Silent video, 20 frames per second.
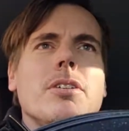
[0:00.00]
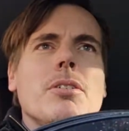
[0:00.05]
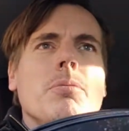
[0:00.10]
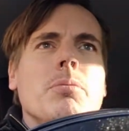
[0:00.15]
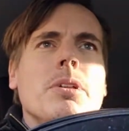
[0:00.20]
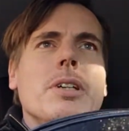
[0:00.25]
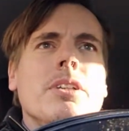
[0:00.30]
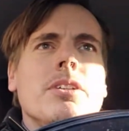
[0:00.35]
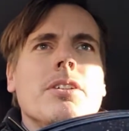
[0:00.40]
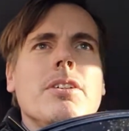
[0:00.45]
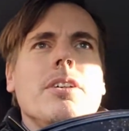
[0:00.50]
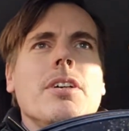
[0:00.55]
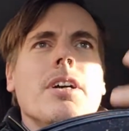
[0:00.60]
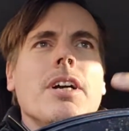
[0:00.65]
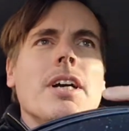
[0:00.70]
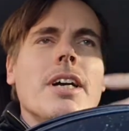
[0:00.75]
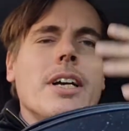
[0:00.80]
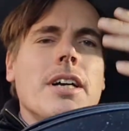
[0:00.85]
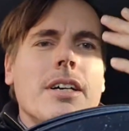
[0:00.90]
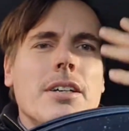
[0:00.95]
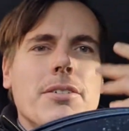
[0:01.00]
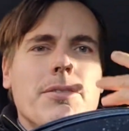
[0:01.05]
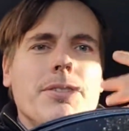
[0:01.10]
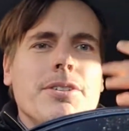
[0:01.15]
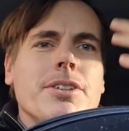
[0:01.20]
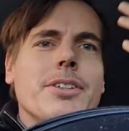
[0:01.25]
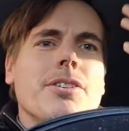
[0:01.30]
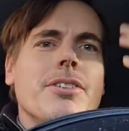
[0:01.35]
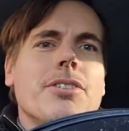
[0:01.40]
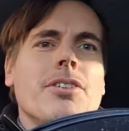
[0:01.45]
wind in your hair and to
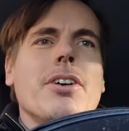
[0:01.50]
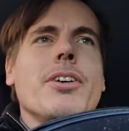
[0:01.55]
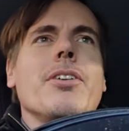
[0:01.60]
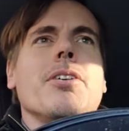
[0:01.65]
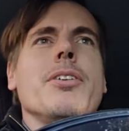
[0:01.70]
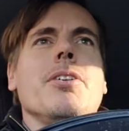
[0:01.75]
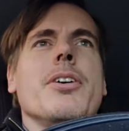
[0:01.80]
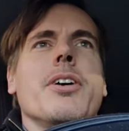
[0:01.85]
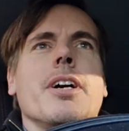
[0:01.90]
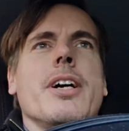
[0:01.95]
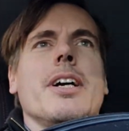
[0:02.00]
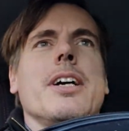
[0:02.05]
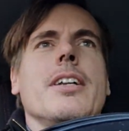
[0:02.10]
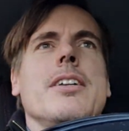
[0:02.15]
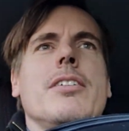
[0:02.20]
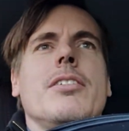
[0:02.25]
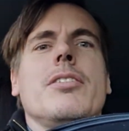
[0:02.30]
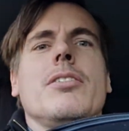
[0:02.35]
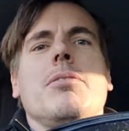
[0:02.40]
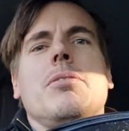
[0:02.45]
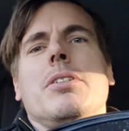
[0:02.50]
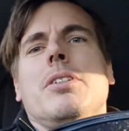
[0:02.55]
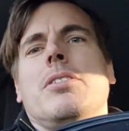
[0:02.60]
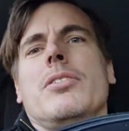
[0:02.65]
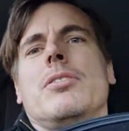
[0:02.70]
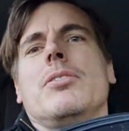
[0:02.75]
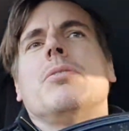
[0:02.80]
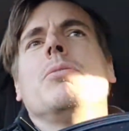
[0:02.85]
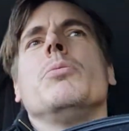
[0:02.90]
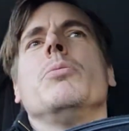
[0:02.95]
feel the sun on your head, which
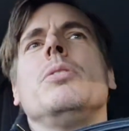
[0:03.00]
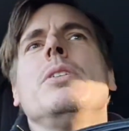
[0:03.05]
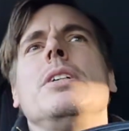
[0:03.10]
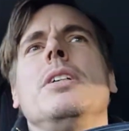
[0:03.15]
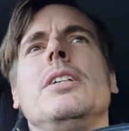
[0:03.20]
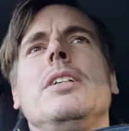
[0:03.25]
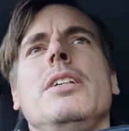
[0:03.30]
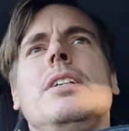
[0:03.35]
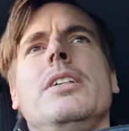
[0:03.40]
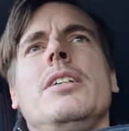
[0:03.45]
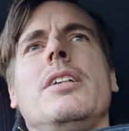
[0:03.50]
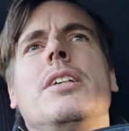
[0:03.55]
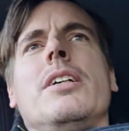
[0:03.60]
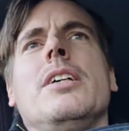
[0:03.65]
really